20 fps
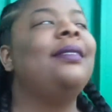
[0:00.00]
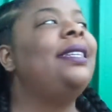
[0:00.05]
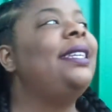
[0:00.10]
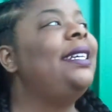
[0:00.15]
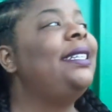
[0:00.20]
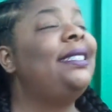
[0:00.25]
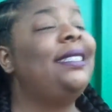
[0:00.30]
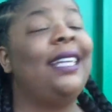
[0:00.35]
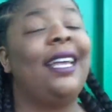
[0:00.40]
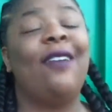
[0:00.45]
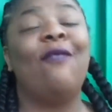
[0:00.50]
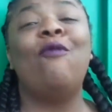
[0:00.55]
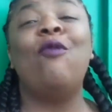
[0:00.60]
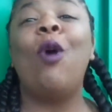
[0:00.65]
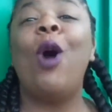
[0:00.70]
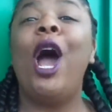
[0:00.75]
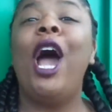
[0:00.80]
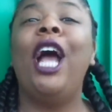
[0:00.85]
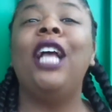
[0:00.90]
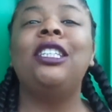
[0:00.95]
Listen,
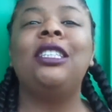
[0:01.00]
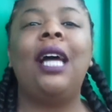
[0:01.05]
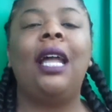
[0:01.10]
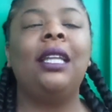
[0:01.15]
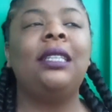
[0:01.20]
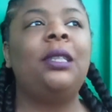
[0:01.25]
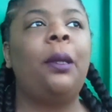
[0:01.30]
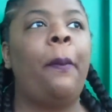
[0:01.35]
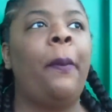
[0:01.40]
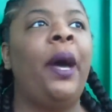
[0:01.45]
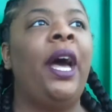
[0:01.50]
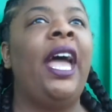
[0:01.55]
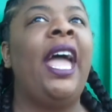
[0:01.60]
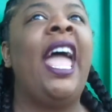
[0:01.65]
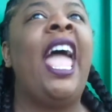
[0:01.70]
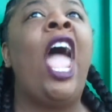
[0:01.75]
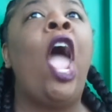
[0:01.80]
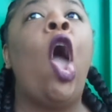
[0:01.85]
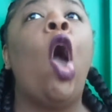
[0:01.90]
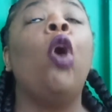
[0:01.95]
$400 a month.
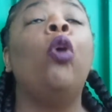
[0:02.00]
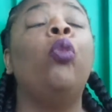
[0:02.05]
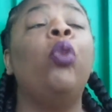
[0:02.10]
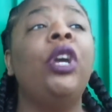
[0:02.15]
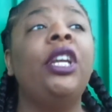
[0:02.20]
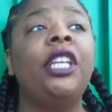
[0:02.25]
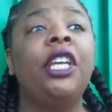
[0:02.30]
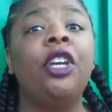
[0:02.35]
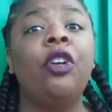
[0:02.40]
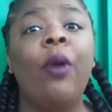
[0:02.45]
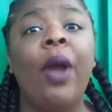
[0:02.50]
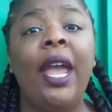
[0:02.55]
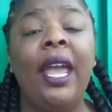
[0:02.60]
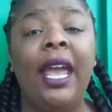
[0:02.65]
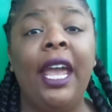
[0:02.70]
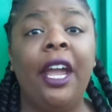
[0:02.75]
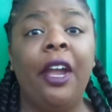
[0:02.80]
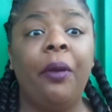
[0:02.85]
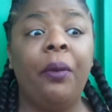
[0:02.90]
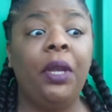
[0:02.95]
Really great
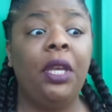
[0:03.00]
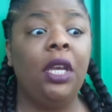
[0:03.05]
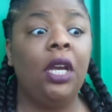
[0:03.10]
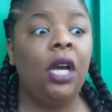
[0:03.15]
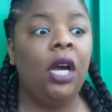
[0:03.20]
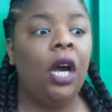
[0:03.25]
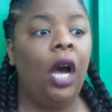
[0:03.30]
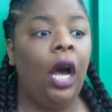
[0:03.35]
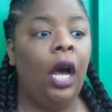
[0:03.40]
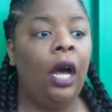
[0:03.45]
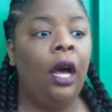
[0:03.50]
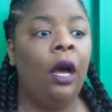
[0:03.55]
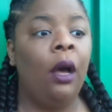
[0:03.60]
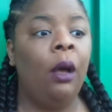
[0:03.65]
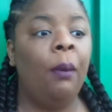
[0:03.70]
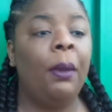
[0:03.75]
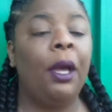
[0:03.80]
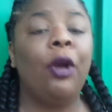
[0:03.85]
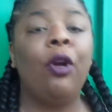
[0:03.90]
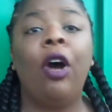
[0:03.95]
area.
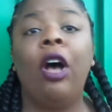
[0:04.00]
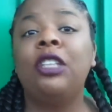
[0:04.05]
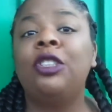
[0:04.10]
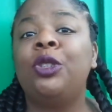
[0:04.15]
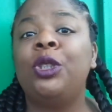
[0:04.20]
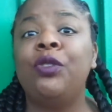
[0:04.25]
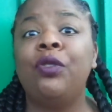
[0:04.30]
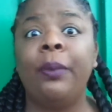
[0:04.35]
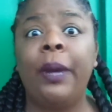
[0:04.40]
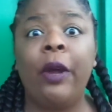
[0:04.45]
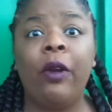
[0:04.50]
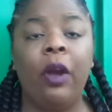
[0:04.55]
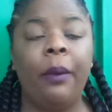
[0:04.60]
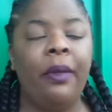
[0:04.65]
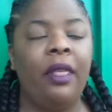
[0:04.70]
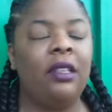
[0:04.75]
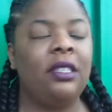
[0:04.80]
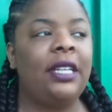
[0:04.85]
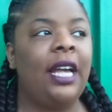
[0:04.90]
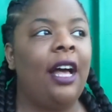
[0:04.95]
Across the street from my
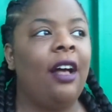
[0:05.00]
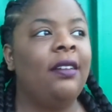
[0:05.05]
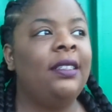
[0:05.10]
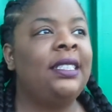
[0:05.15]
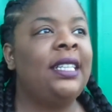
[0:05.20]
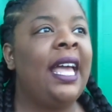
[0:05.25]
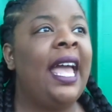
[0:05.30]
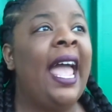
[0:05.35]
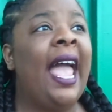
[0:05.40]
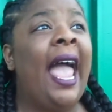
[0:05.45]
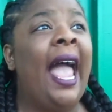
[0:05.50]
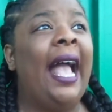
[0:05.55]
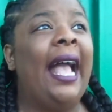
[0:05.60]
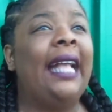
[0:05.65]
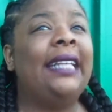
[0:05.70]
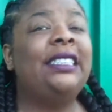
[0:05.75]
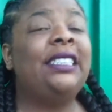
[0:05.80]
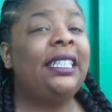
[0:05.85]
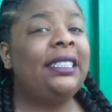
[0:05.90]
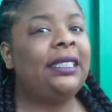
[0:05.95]
grandmother's house.
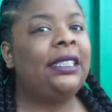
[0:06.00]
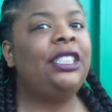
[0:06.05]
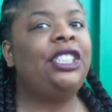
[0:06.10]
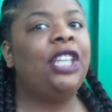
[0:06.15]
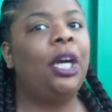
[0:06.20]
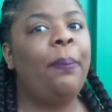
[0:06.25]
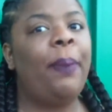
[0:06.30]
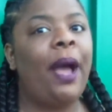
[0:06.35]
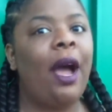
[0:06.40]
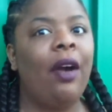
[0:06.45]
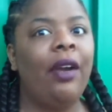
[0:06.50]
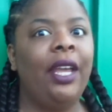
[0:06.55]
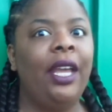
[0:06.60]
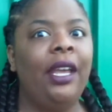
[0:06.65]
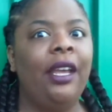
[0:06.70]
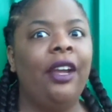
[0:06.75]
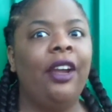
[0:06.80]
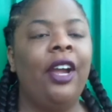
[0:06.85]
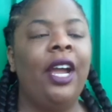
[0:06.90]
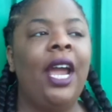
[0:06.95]
Just to jump out
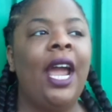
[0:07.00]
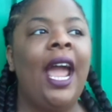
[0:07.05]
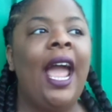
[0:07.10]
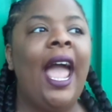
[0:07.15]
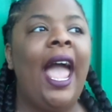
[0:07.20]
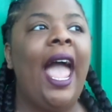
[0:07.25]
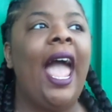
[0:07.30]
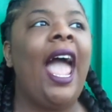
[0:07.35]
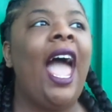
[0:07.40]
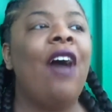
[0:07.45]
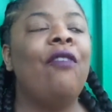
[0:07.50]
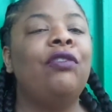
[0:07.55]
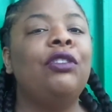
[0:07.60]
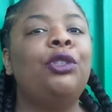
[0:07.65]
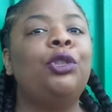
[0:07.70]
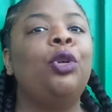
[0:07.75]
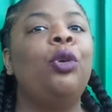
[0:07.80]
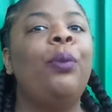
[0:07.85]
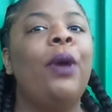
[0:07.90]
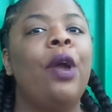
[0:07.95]
here and have a
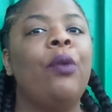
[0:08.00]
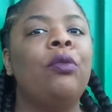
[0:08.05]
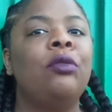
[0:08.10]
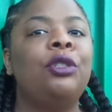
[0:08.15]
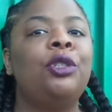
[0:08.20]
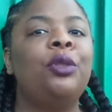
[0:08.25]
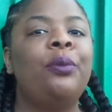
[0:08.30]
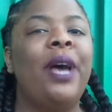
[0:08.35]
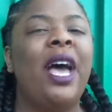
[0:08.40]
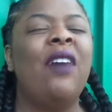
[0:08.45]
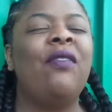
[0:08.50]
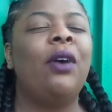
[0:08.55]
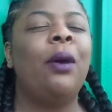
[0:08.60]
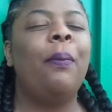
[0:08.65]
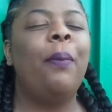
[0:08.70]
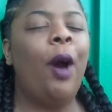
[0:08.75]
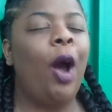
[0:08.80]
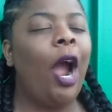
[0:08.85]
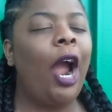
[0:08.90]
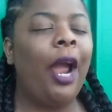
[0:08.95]
2-bedroom, 2-bath
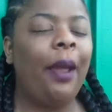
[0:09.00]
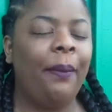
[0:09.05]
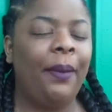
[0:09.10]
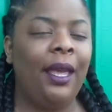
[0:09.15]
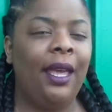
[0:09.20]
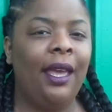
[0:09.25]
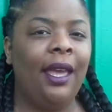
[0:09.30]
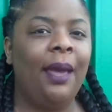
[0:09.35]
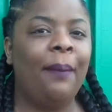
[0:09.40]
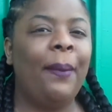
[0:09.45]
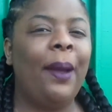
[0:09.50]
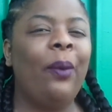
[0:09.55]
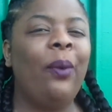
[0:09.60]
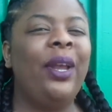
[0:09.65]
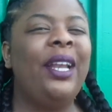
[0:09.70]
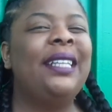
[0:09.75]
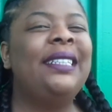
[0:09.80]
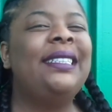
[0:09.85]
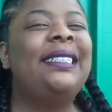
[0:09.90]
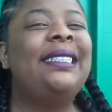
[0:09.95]
apartment. My
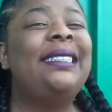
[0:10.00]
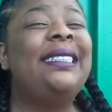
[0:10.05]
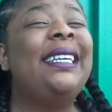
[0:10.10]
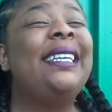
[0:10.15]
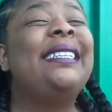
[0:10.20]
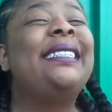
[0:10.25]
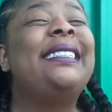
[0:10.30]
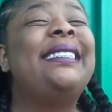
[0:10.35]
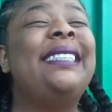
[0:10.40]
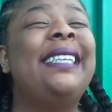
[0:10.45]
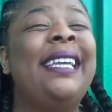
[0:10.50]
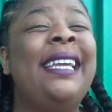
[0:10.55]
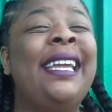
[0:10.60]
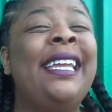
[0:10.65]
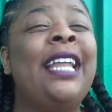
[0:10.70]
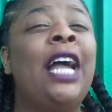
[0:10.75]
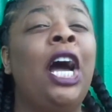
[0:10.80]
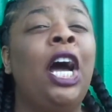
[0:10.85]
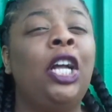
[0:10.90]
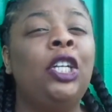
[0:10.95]
rent is
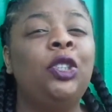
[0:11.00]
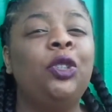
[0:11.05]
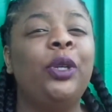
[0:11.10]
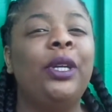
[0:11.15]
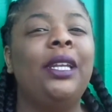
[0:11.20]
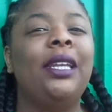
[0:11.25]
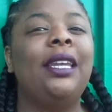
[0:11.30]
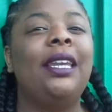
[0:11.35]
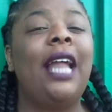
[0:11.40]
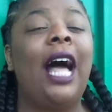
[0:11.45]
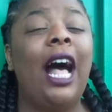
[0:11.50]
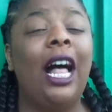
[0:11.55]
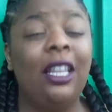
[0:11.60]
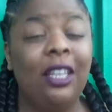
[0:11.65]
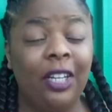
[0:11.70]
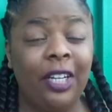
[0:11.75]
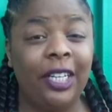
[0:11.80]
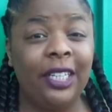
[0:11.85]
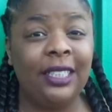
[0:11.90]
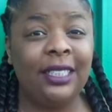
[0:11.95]
$1,600.